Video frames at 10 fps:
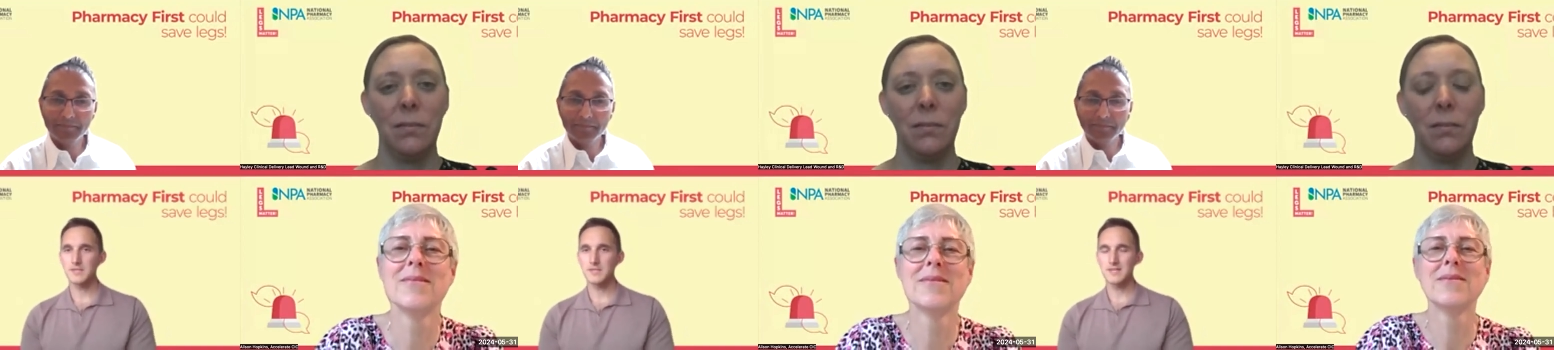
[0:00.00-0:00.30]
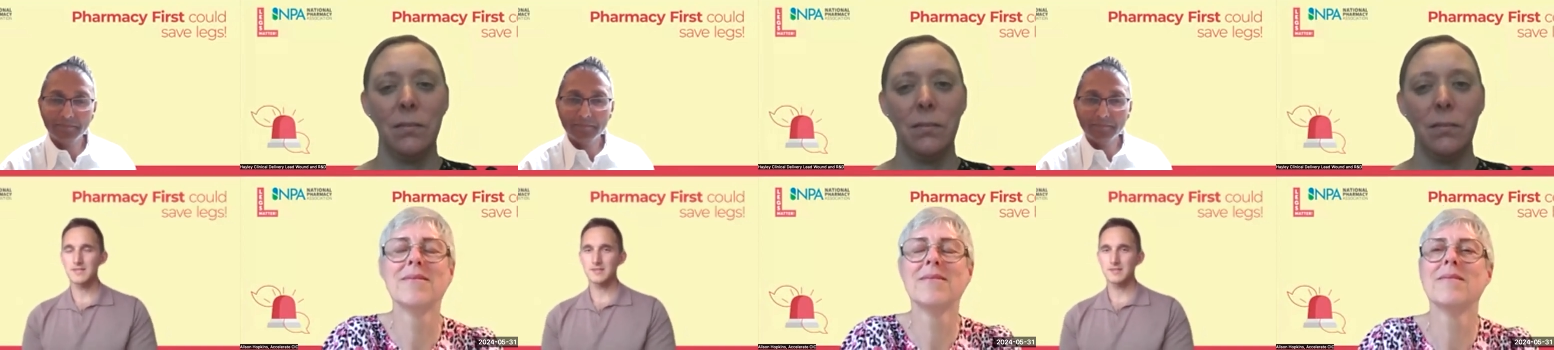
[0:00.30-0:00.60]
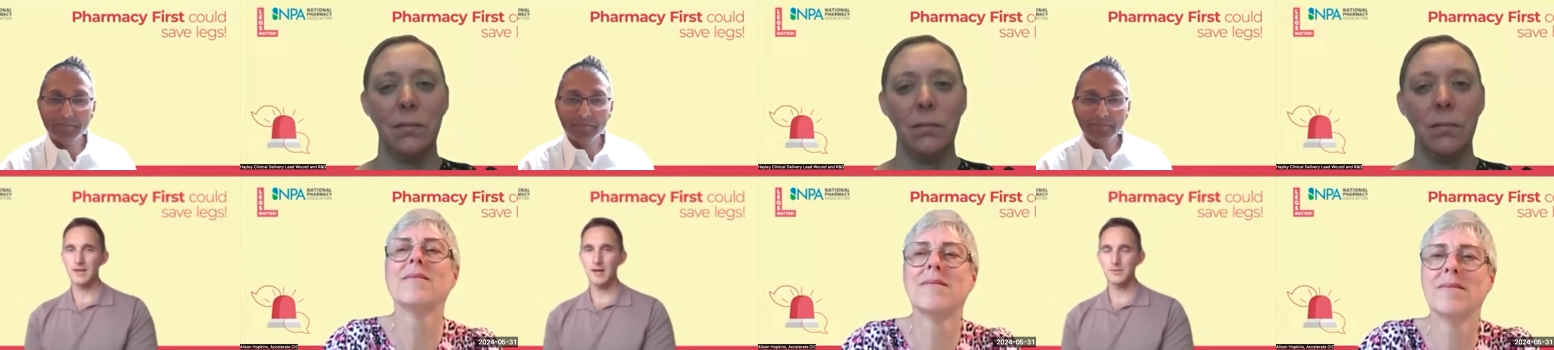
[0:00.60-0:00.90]
Speaker 1: it is and
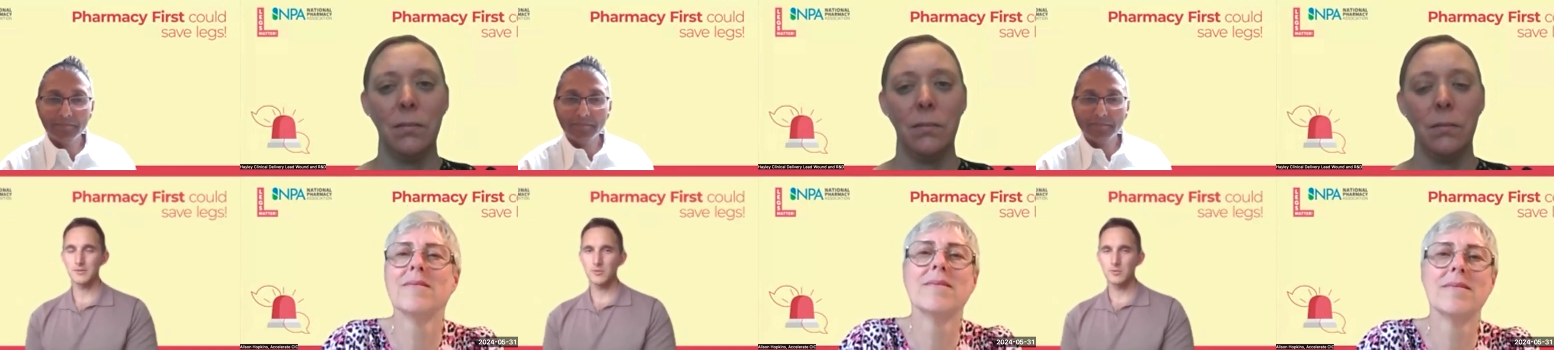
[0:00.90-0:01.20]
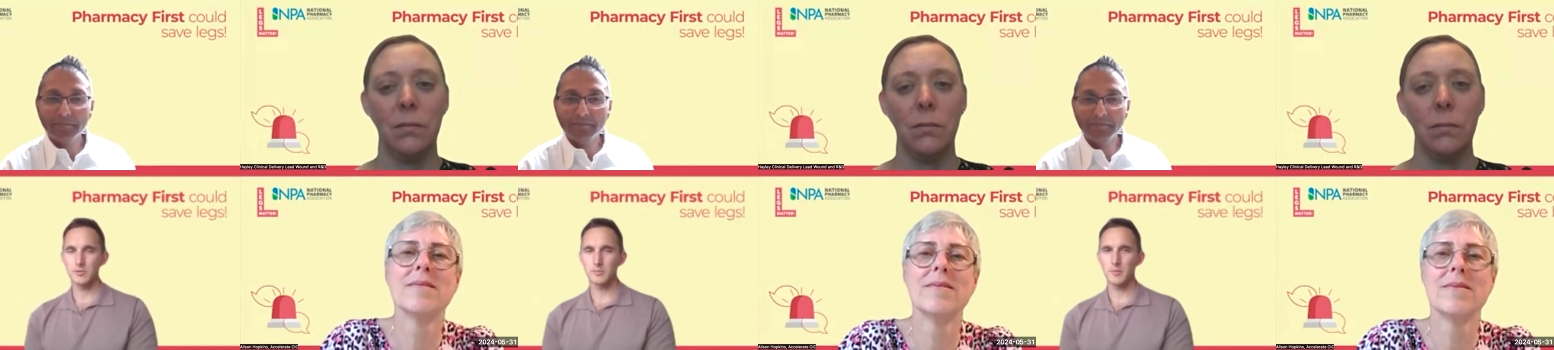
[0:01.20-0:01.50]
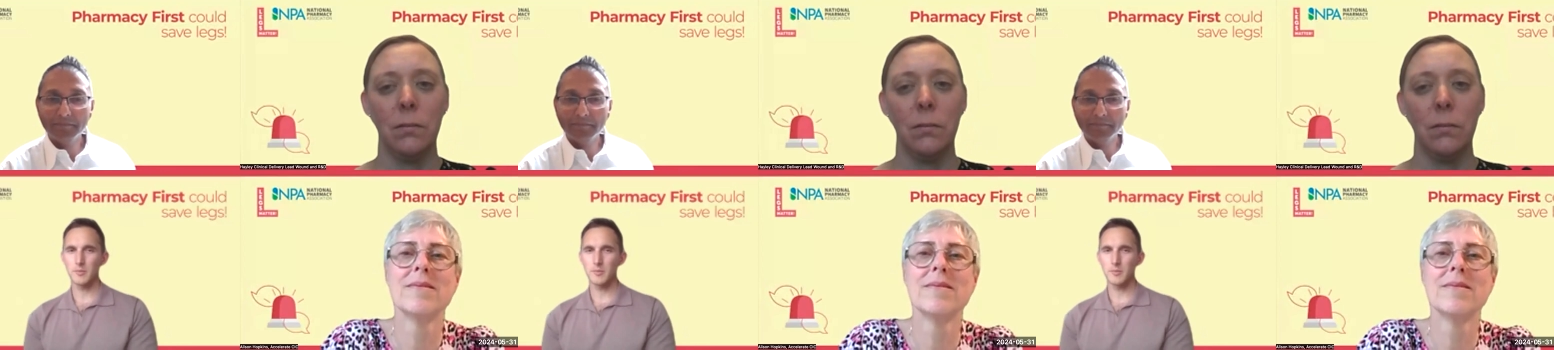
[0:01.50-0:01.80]
how did that all come
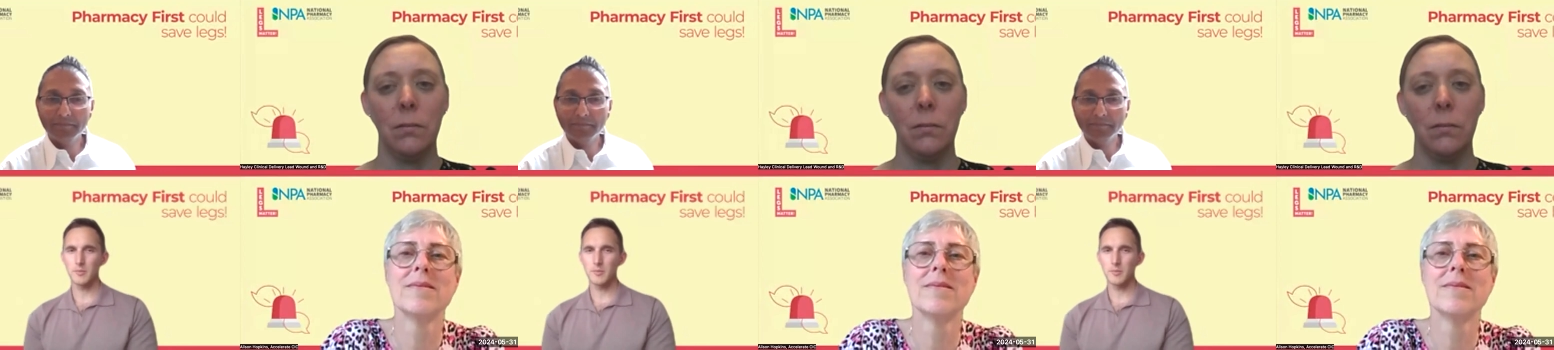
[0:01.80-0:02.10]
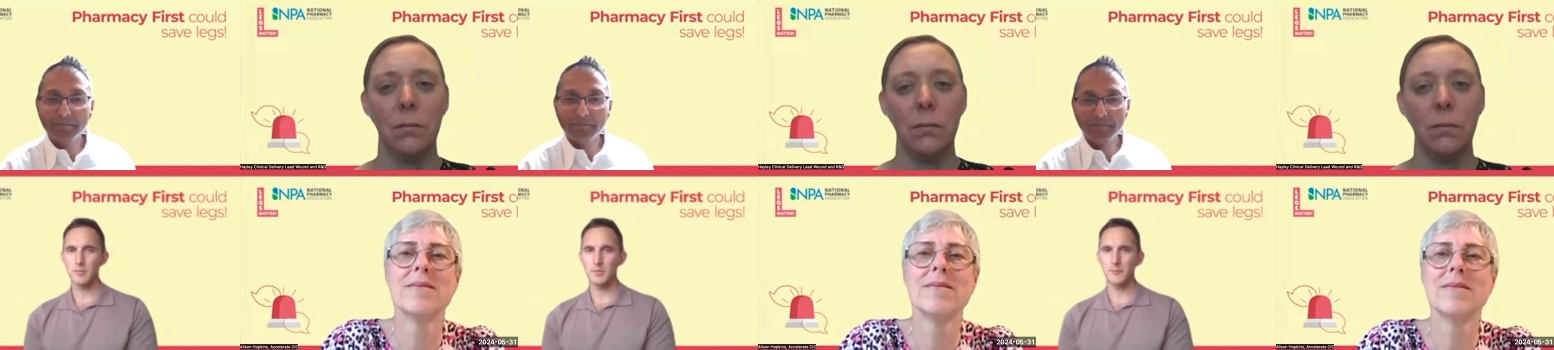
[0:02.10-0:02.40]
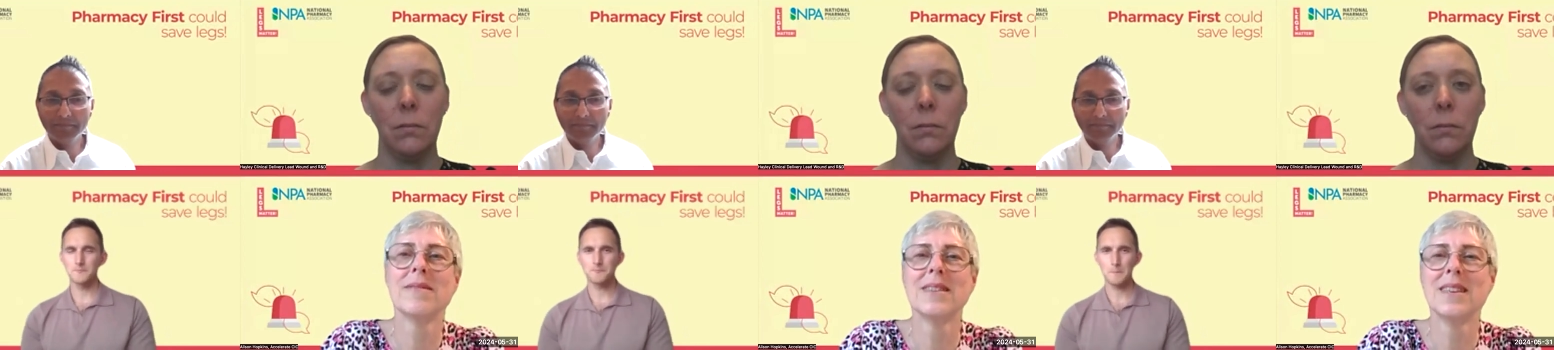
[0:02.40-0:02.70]
about?
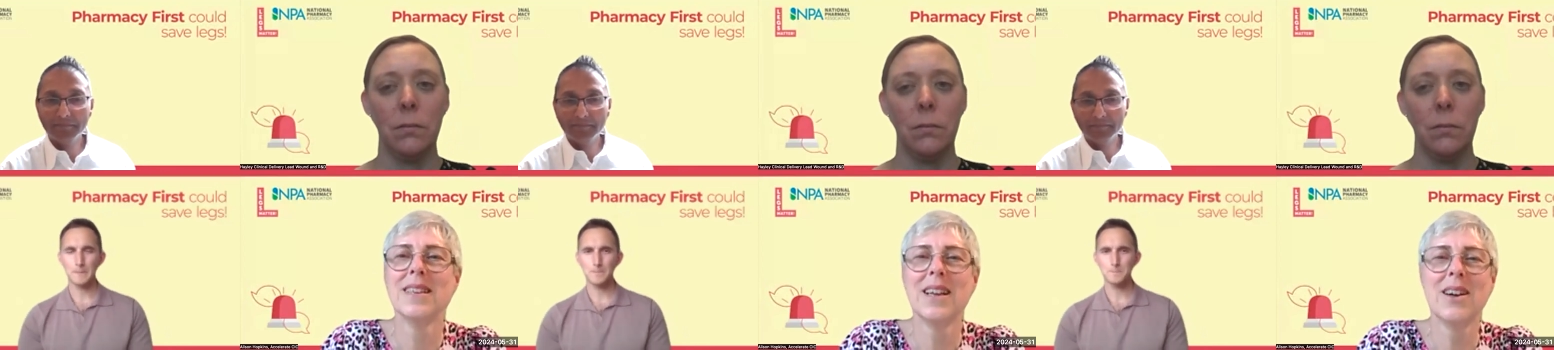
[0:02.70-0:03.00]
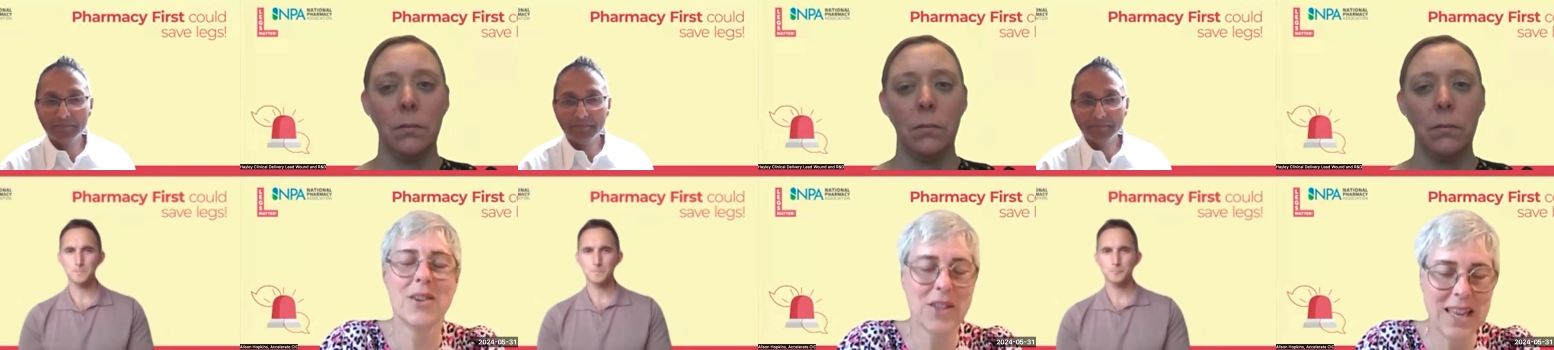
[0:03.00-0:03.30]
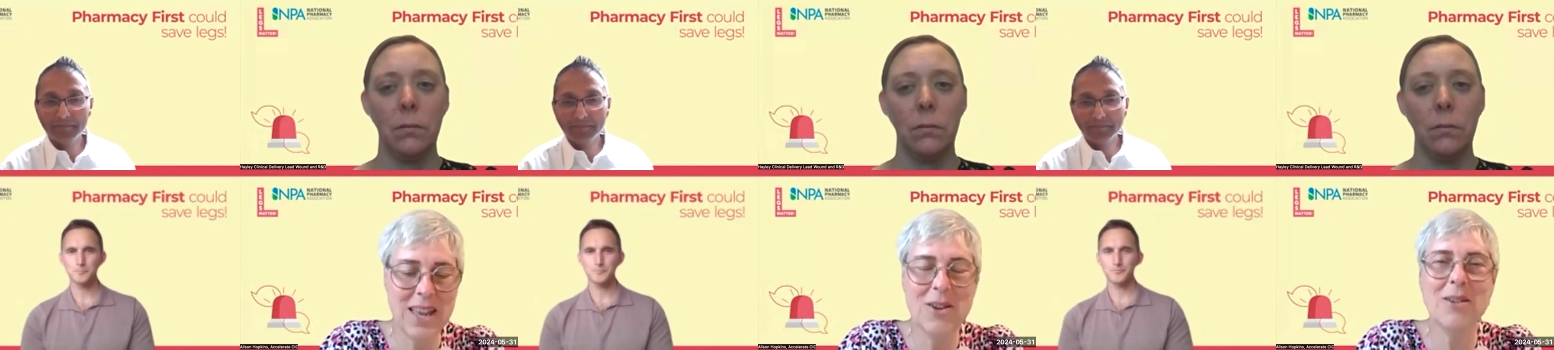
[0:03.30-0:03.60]
Speaker 2: Oh, thank you,
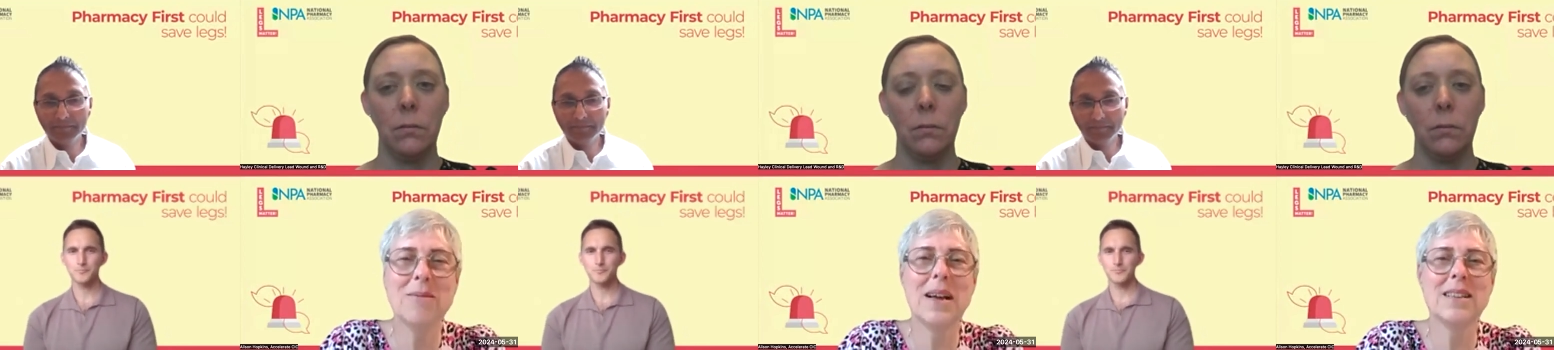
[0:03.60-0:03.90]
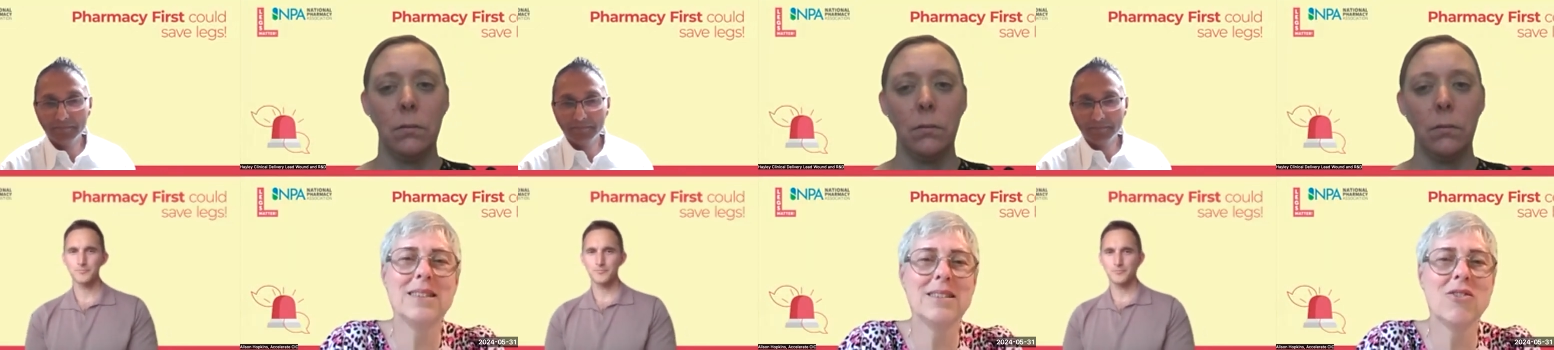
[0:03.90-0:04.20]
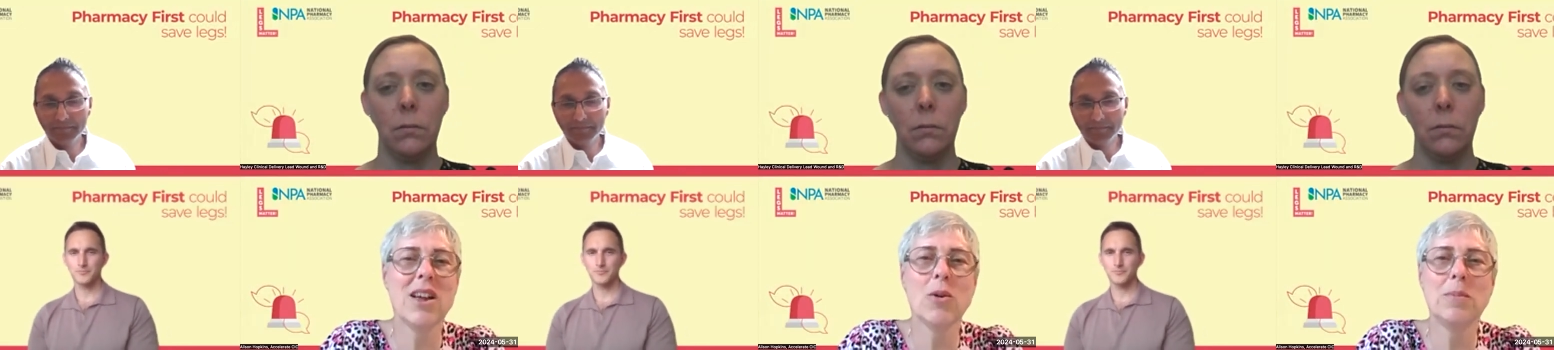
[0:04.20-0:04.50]
Matt. It's a great
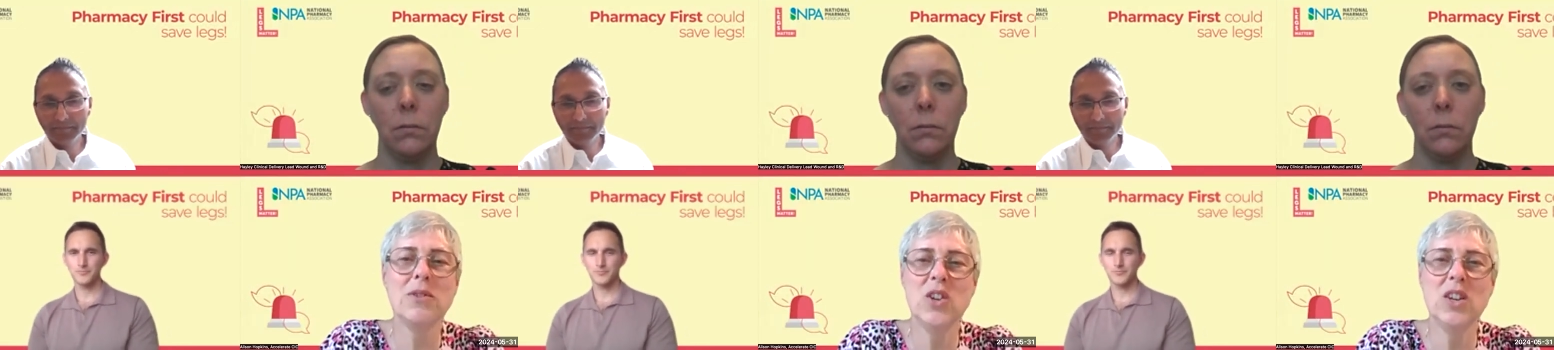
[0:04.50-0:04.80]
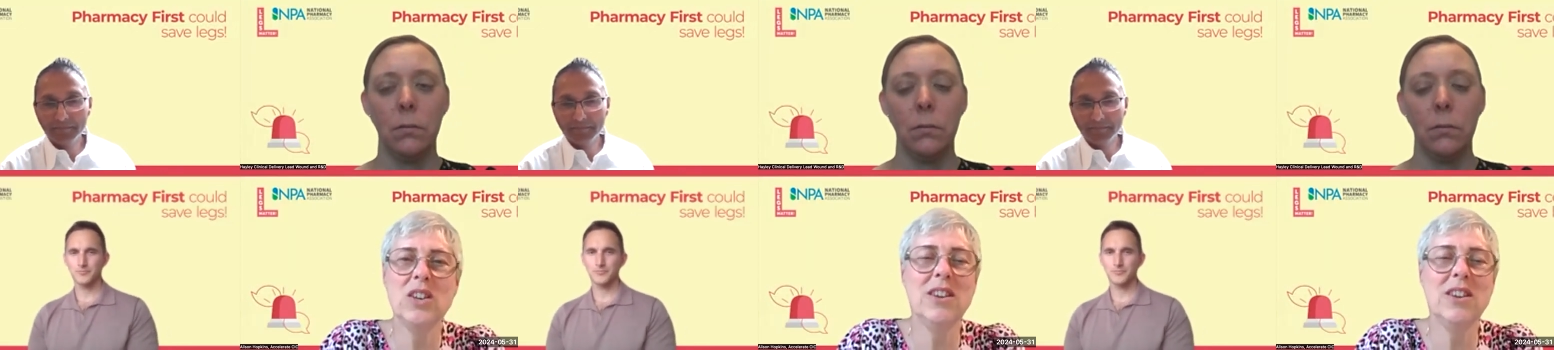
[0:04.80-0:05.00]
opportunity